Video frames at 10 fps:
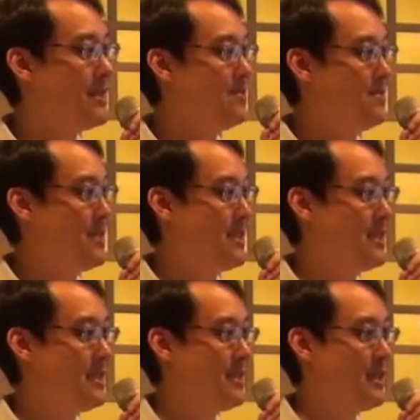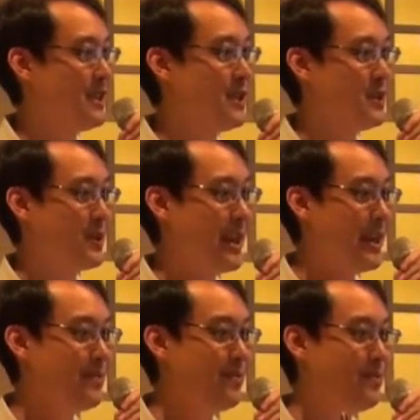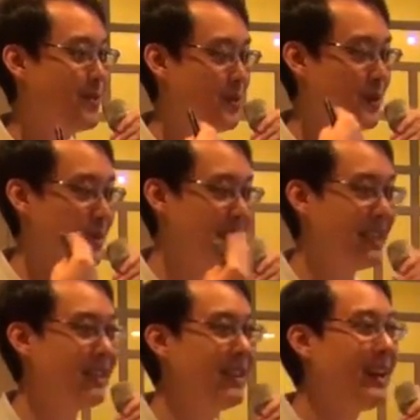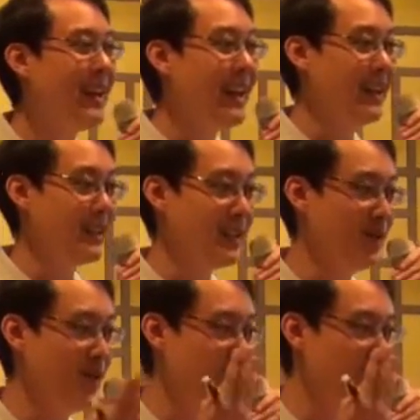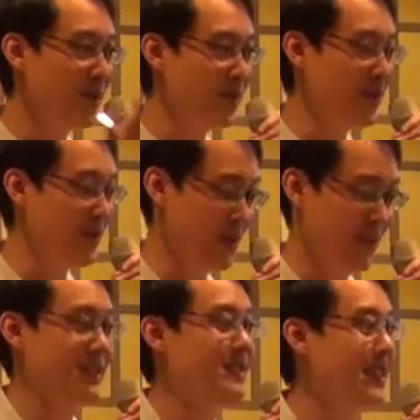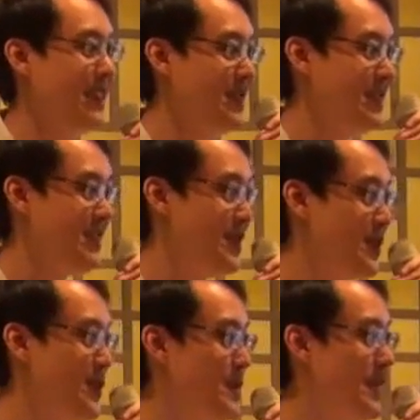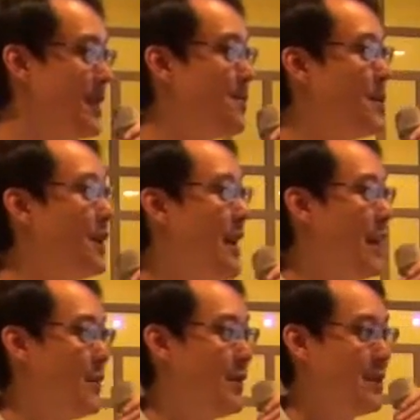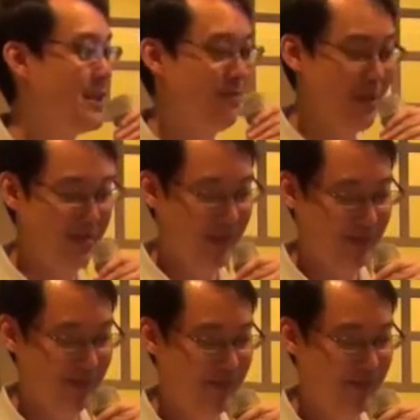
mission is to come to your land and give you Confucian education so you become educated people.